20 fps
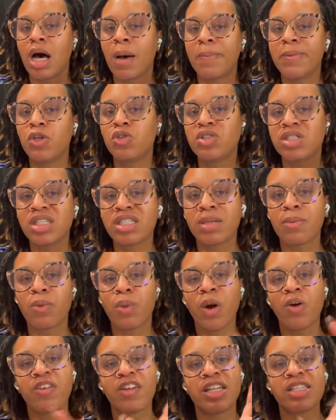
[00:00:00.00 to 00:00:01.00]
Usually
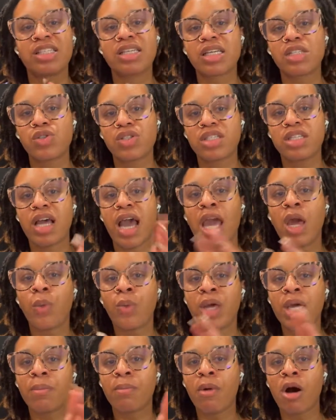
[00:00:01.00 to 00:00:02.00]
somewhere around the 6 to 8
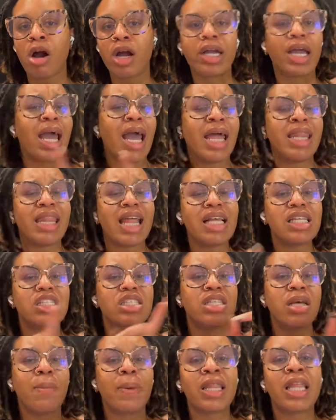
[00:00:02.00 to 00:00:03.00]
week mark. And that's
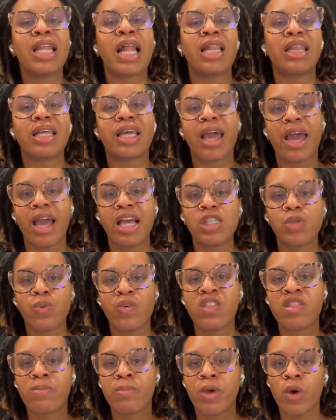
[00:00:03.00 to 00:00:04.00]
typically not the case
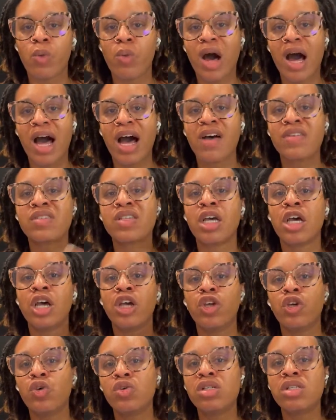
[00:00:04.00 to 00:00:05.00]
with midwives.
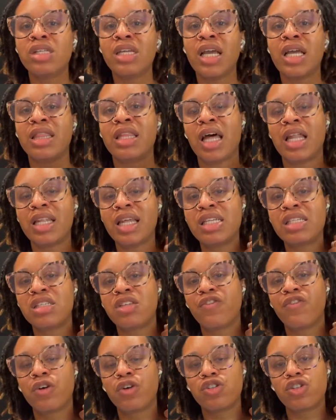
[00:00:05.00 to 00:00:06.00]
Usually in at least the
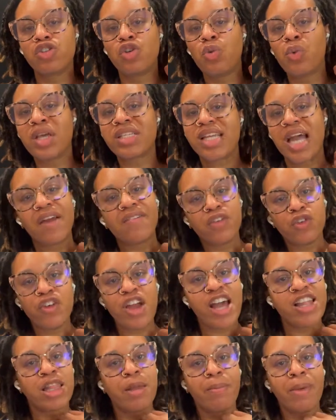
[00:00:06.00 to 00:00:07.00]
first 2 weeks after you
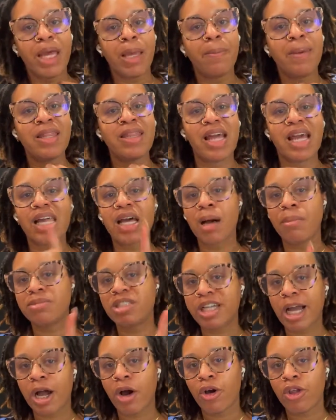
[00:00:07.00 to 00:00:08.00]
had the baby, they come
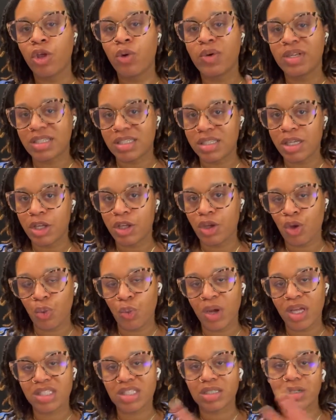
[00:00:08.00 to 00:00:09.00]
check on you and see you,
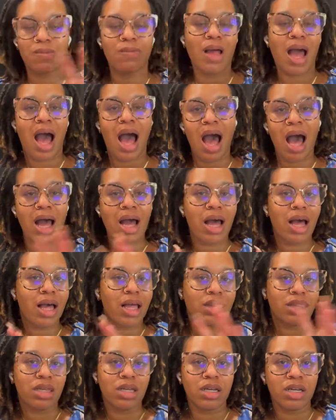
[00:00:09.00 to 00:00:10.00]
which I
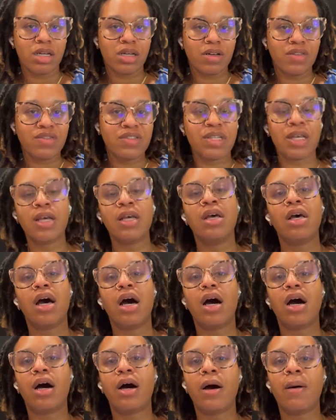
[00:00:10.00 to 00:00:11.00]
loved.
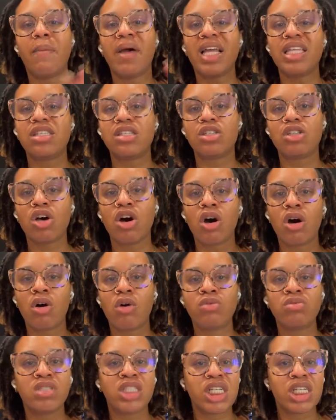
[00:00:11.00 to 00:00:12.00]
And
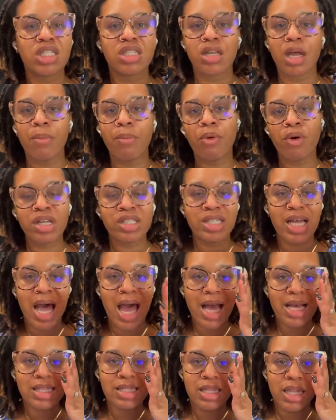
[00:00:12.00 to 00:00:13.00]
so just important to
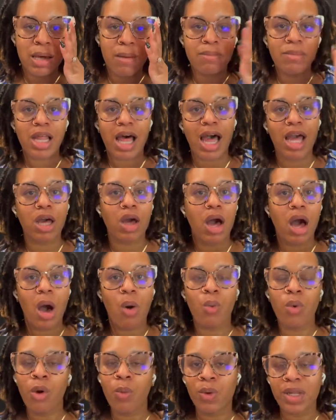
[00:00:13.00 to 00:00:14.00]
ask them like,
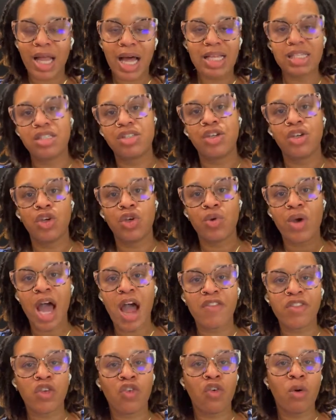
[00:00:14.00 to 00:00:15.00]
when will I see you
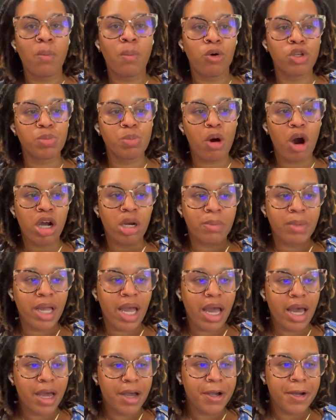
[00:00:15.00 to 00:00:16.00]
after for postpartum
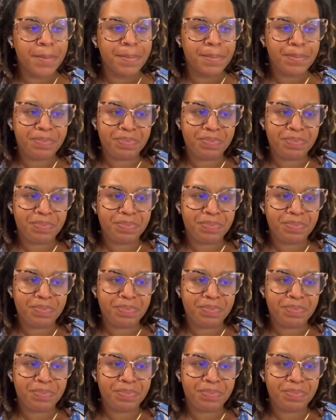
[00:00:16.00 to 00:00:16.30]
care?